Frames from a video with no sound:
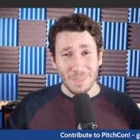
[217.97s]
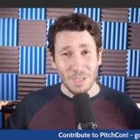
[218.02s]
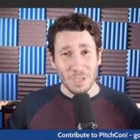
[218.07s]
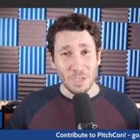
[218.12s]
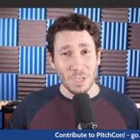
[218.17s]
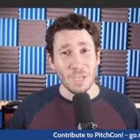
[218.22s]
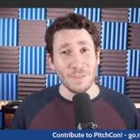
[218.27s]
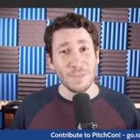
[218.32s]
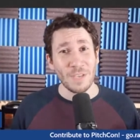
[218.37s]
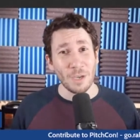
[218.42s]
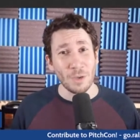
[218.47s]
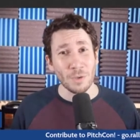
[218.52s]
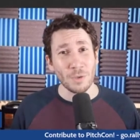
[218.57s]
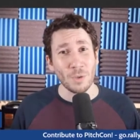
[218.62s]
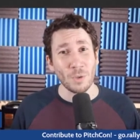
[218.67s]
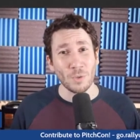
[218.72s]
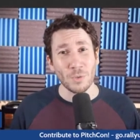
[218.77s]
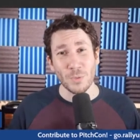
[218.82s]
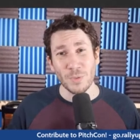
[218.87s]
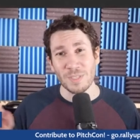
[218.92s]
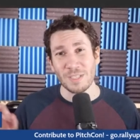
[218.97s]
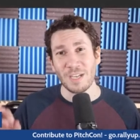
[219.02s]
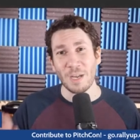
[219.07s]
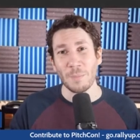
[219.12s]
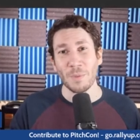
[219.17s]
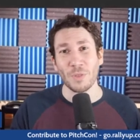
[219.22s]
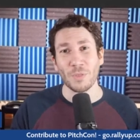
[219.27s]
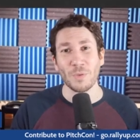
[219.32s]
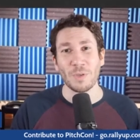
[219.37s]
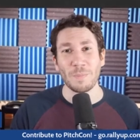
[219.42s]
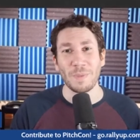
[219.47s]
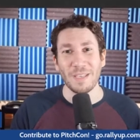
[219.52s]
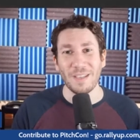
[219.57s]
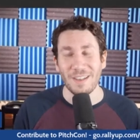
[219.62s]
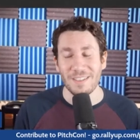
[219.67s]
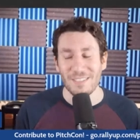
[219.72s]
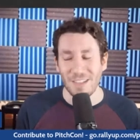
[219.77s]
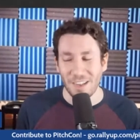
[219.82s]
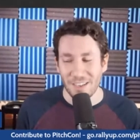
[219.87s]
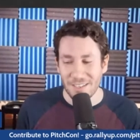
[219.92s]
Yeah, Gerrit Cole, who is the number three,
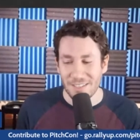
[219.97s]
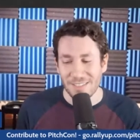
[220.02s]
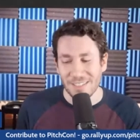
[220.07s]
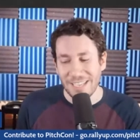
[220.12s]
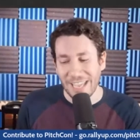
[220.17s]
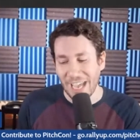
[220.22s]
because honestly,